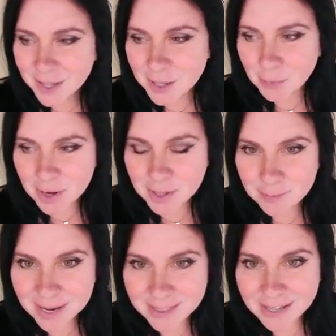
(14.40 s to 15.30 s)
that one of
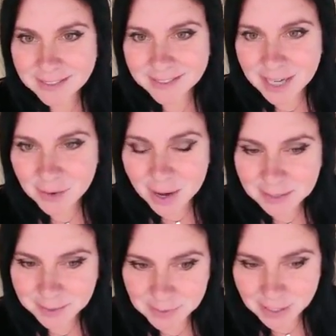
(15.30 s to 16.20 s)
the men that is
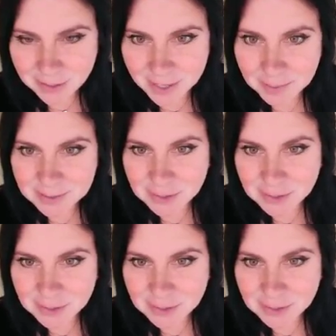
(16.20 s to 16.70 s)
terrorizing me that claims